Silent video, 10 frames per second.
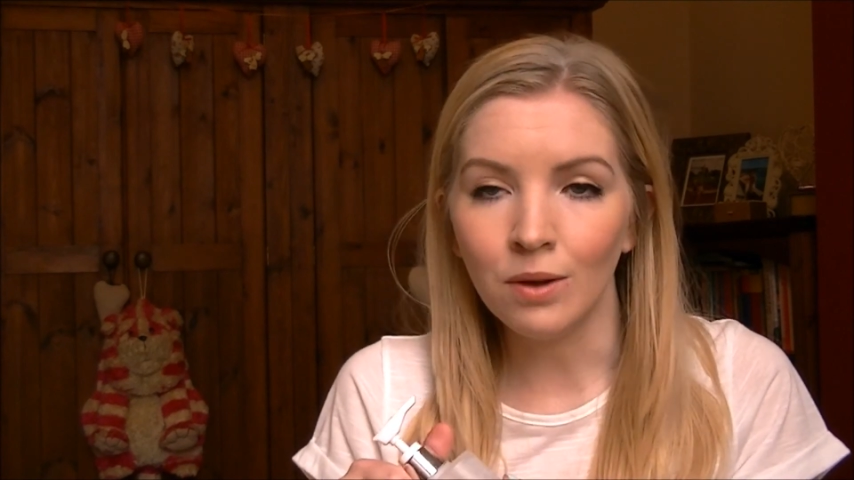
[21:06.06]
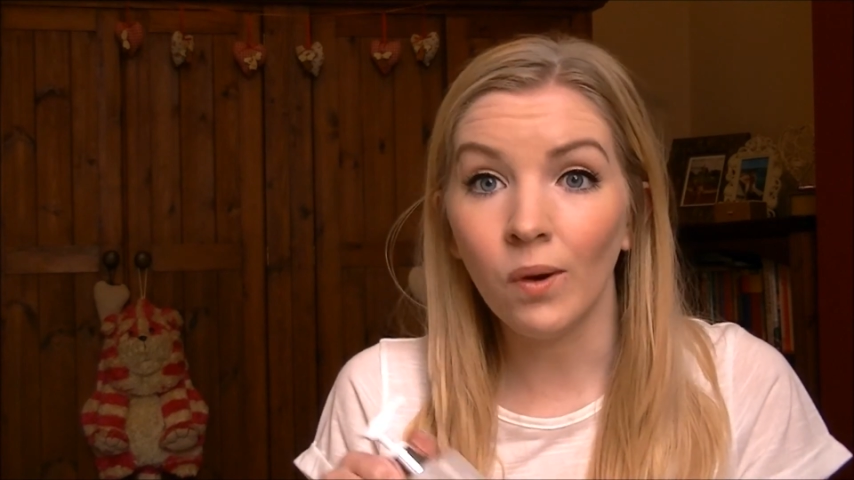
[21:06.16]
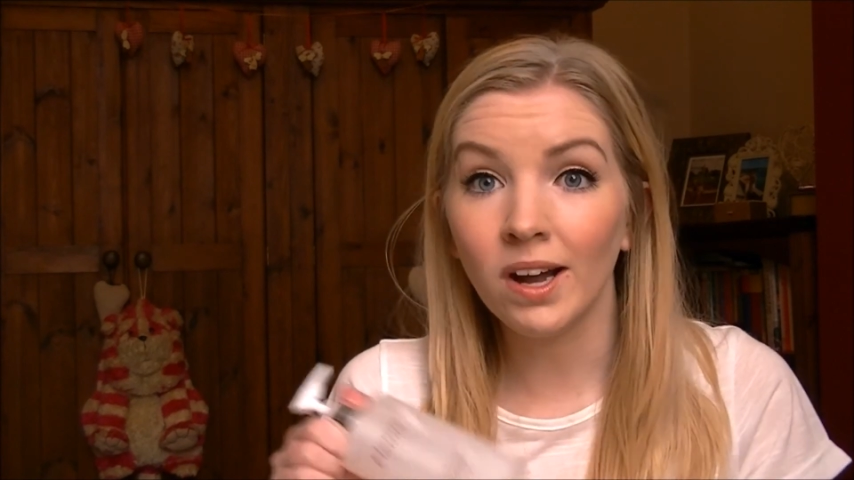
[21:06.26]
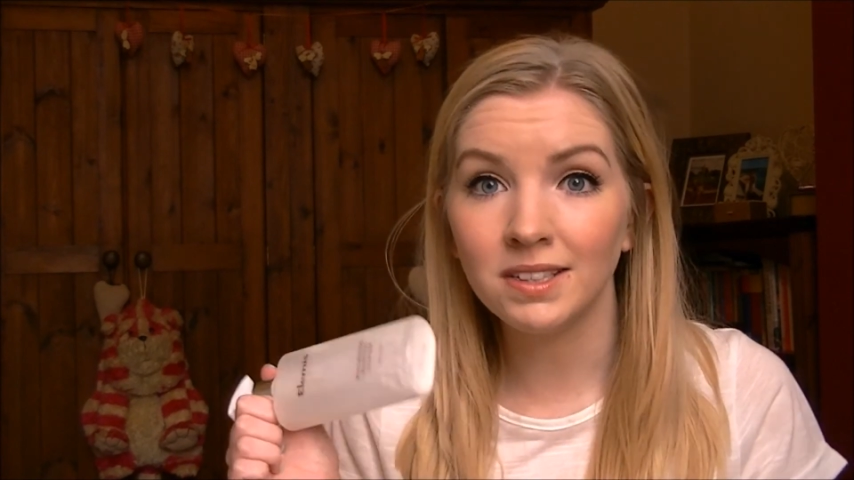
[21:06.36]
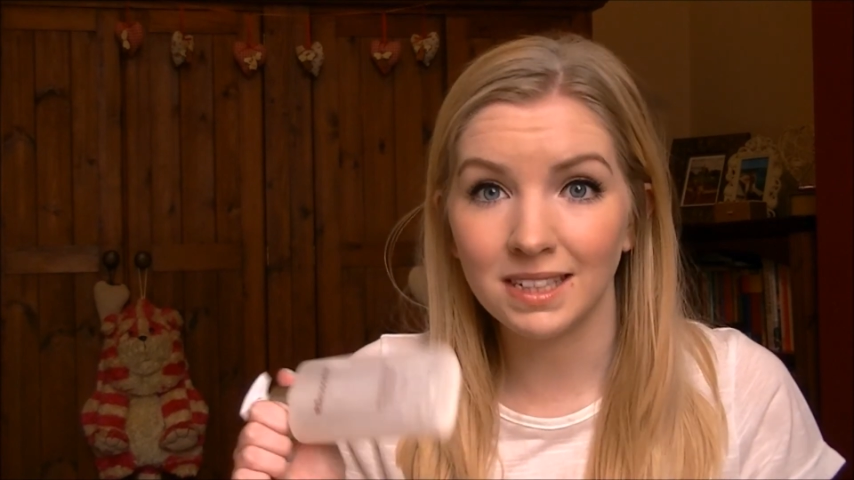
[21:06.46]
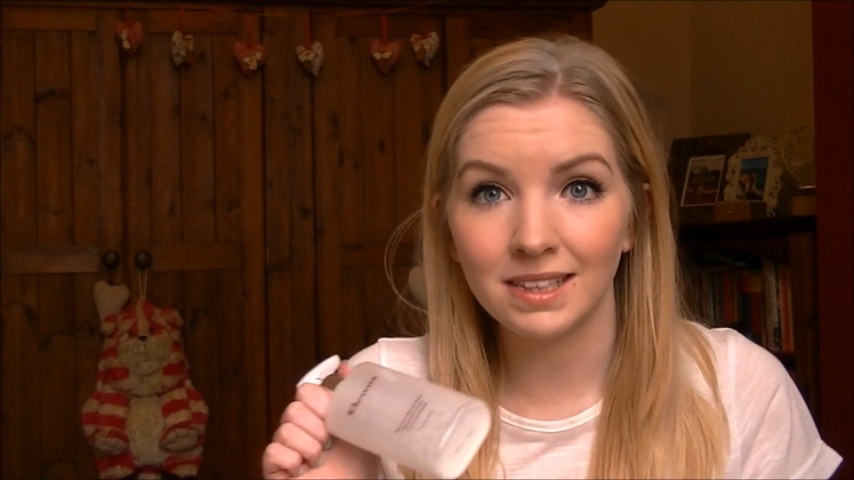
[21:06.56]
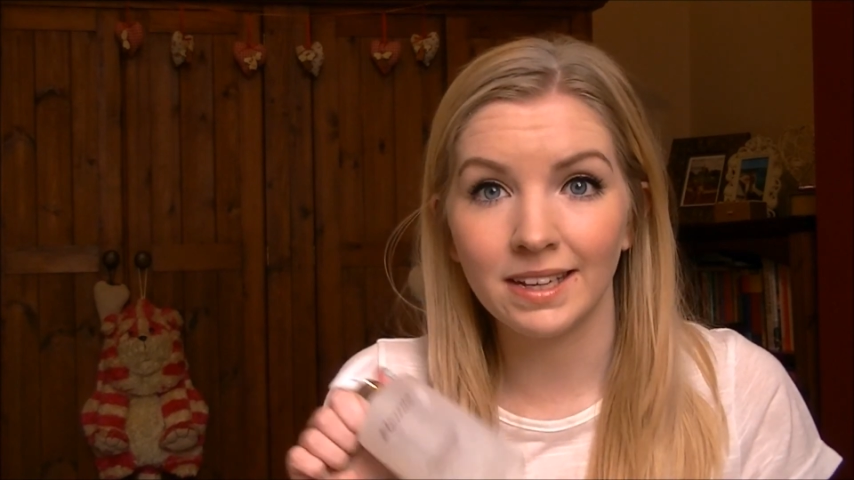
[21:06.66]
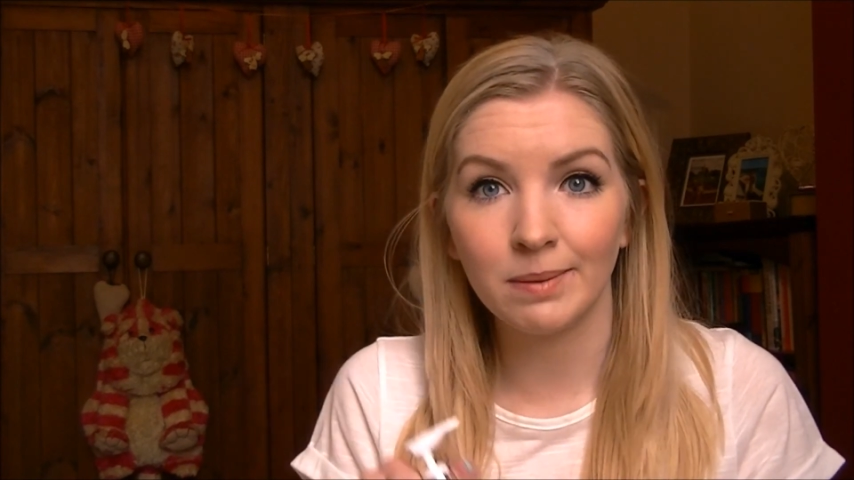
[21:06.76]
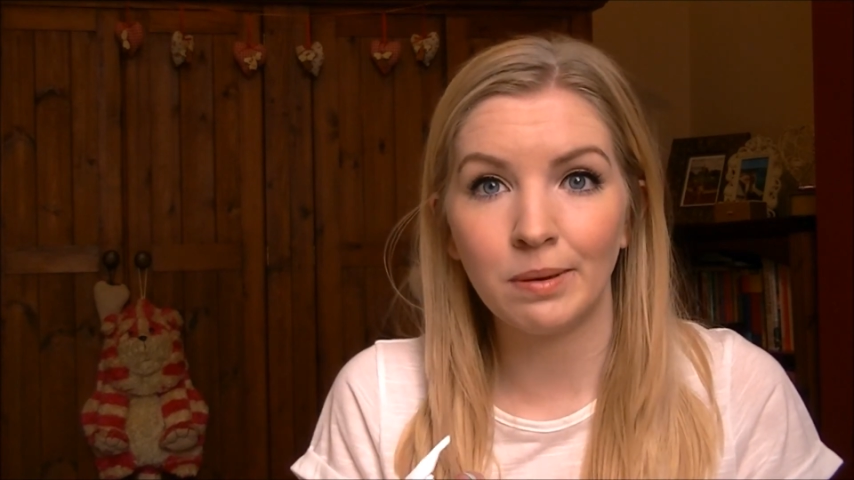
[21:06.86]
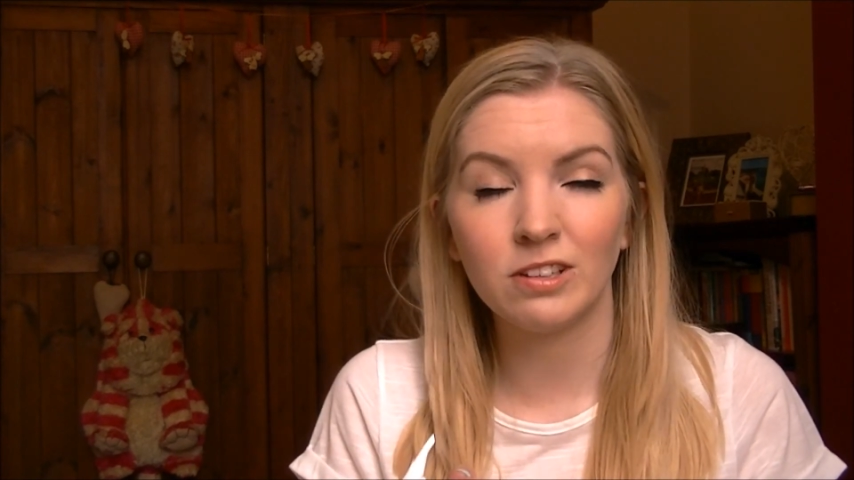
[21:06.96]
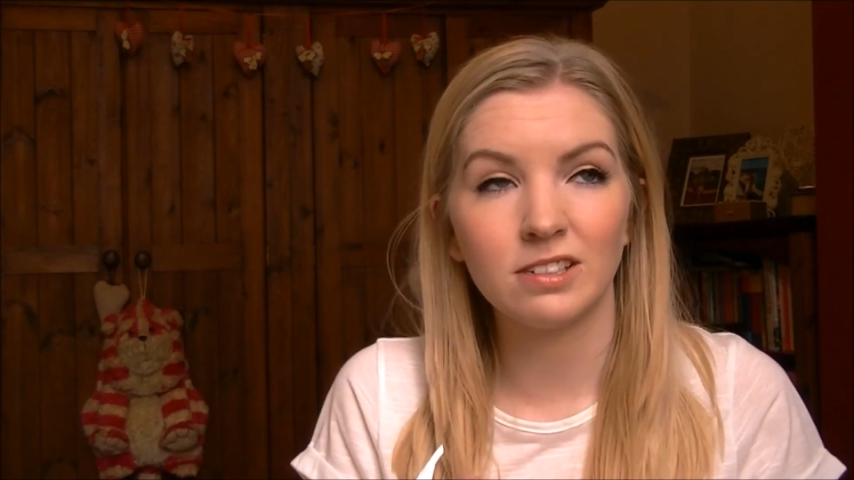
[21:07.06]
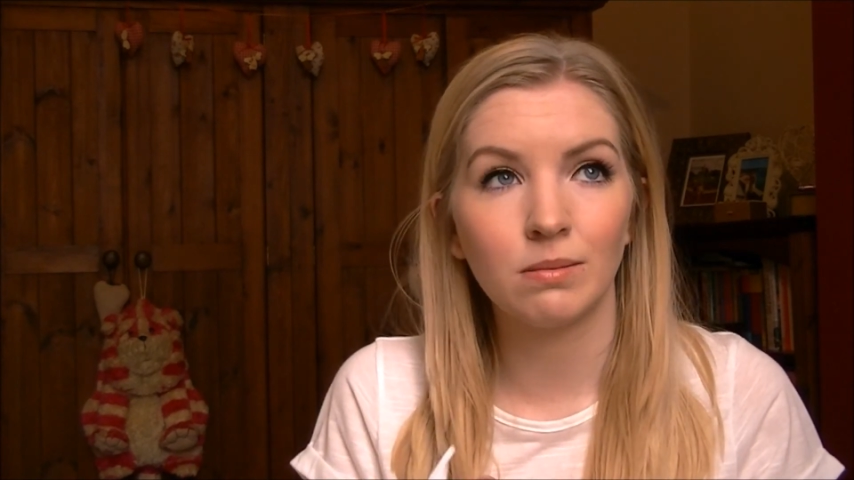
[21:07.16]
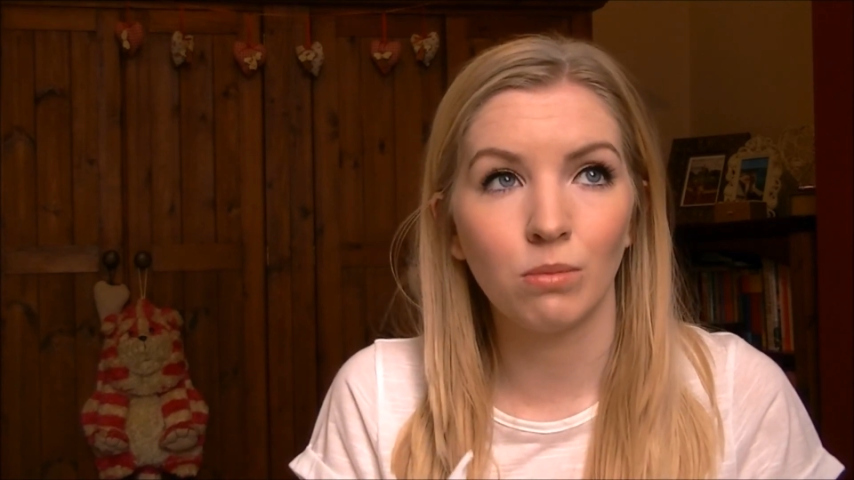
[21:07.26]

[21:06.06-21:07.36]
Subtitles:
What I didn't like about this the